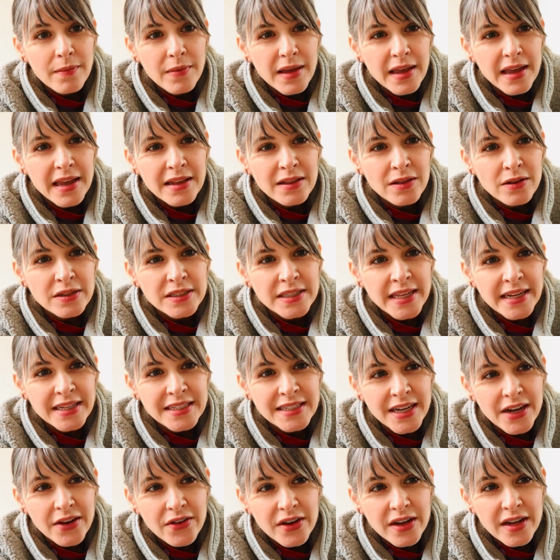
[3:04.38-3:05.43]
It looks like
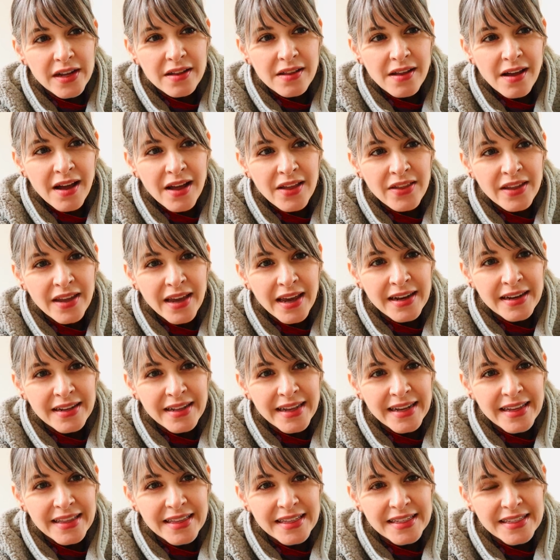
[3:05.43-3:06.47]
terry cloth, kind of
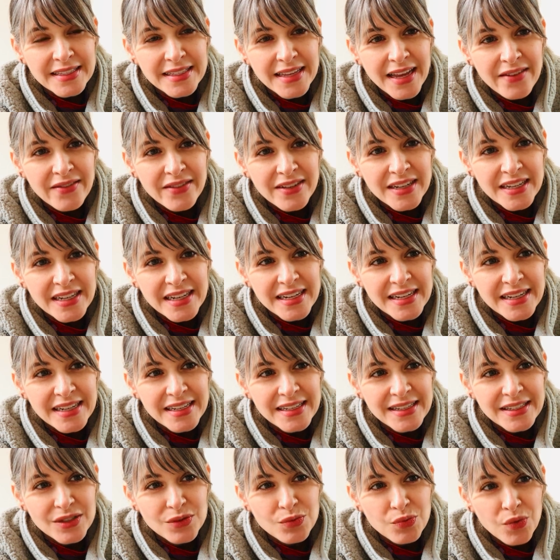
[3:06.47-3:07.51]
like the
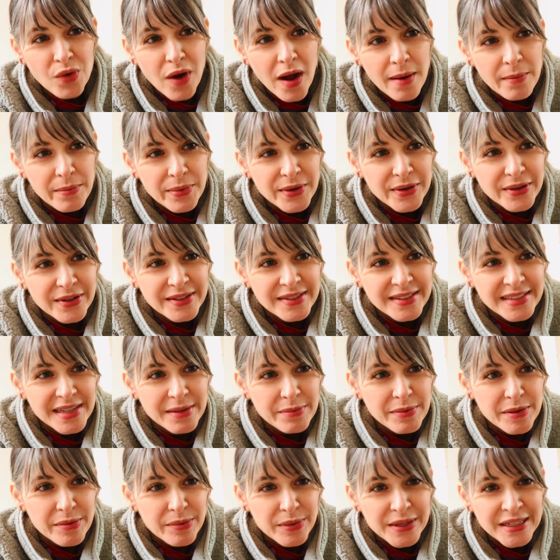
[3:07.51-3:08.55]
70s rompers
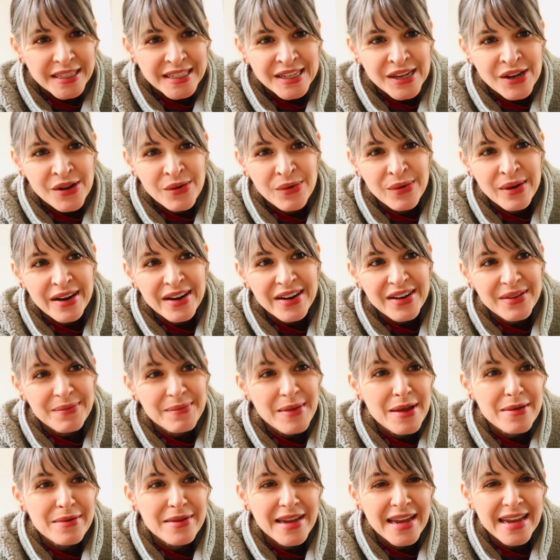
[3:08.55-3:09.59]
that people used to wear,
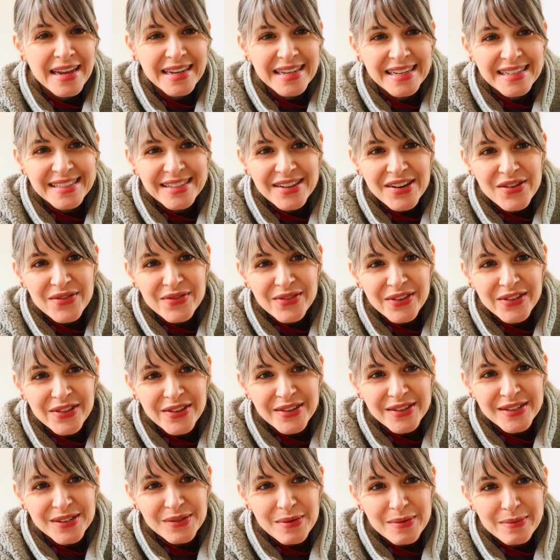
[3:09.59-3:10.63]
maybe 80s, over
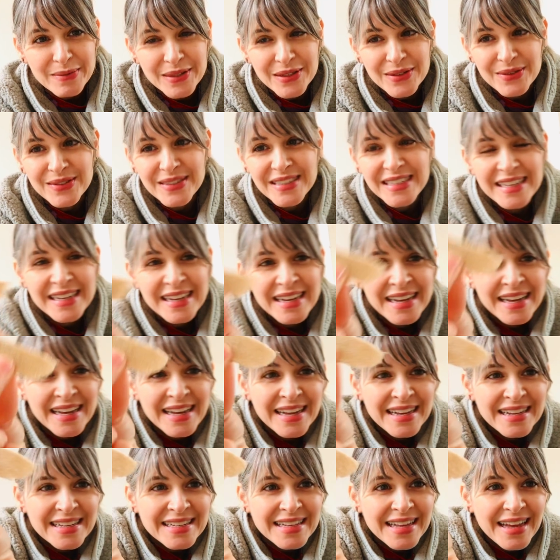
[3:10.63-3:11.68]
their swimsuits.
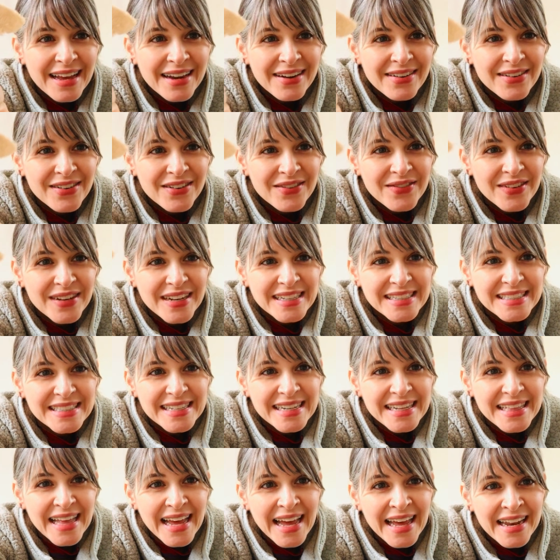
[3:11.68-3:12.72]
I don't know if you can
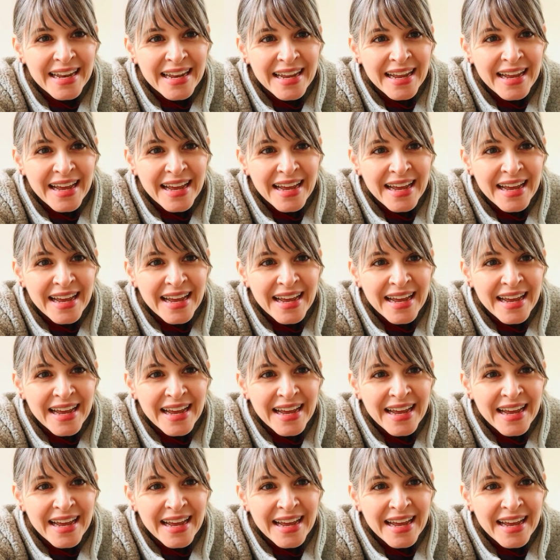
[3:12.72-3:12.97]
see that.